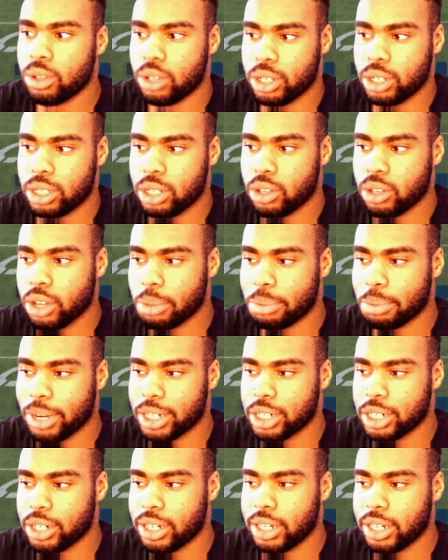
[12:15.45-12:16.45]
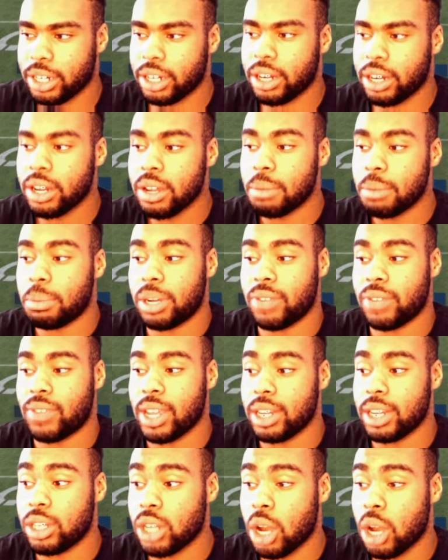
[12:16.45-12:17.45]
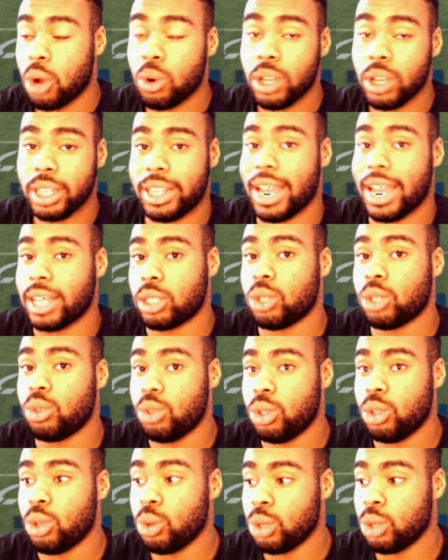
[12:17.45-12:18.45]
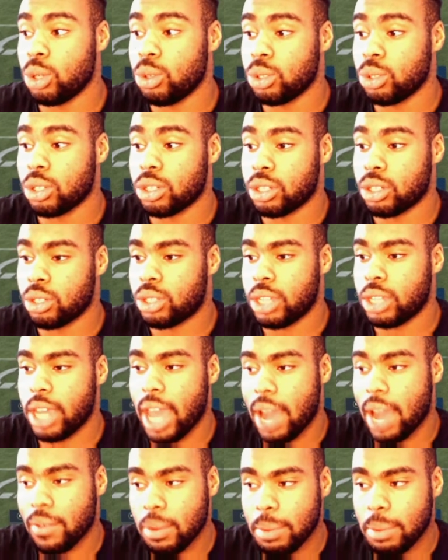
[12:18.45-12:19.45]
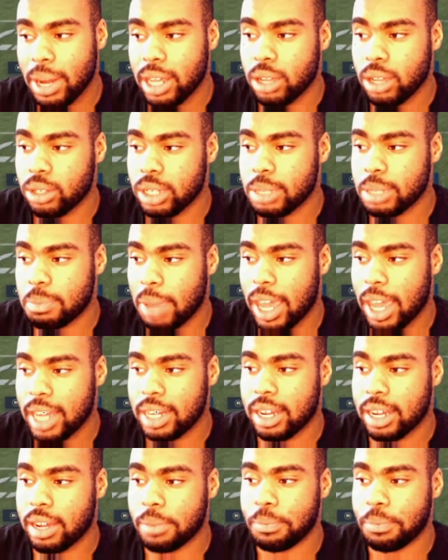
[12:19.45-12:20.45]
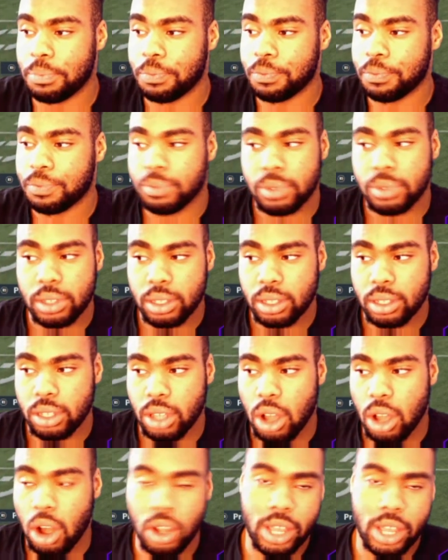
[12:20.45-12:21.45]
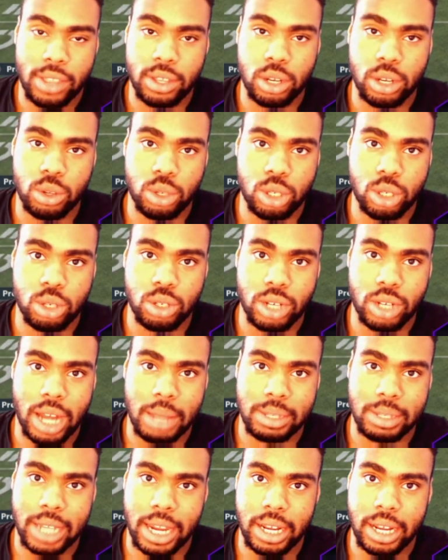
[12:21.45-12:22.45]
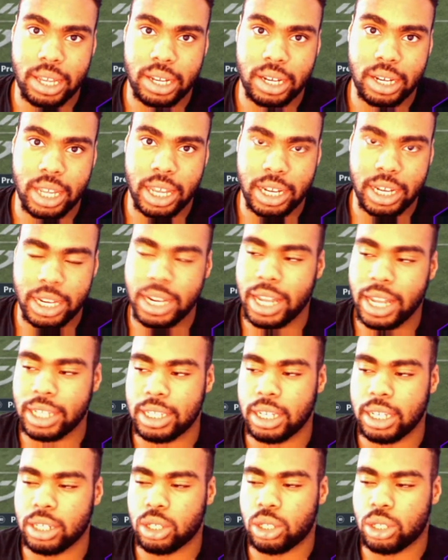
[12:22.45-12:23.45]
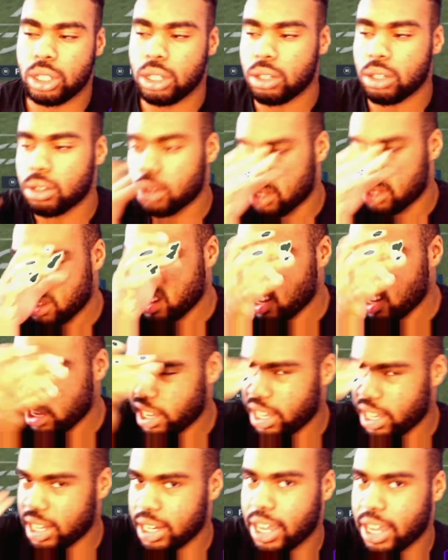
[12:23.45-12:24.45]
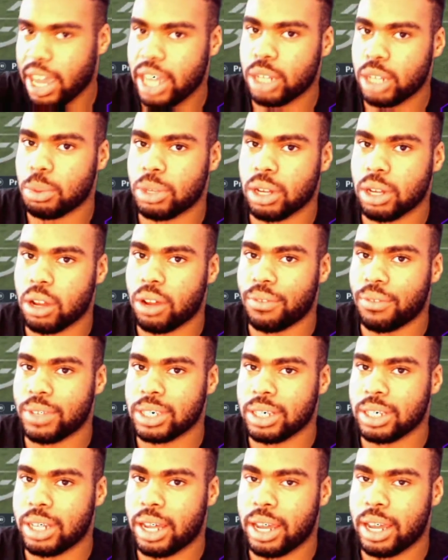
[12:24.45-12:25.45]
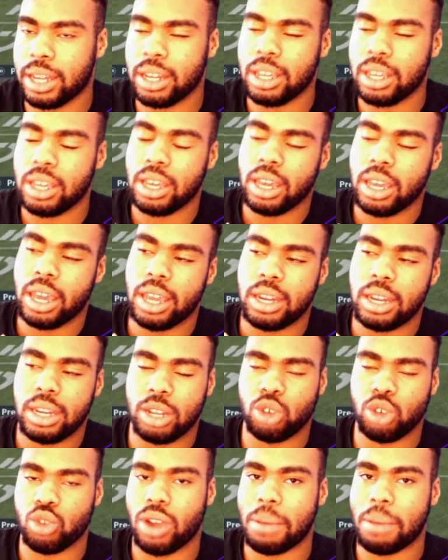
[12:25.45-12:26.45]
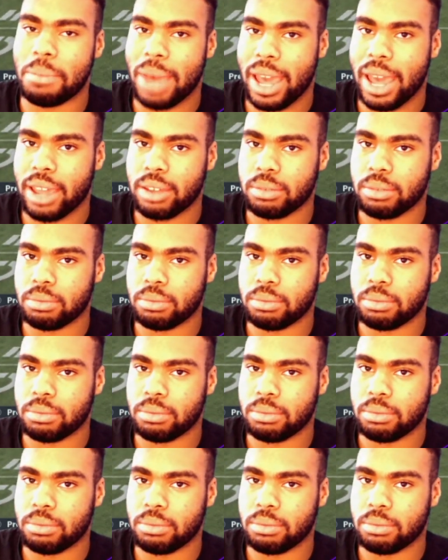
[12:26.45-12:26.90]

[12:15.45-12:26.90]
You can still get pressure in here. But if they don't, that's who you user. You see everybody else is manned up. All you have to do is user that tight end, and then that's it. Still engage with the offensive line, and then drop back.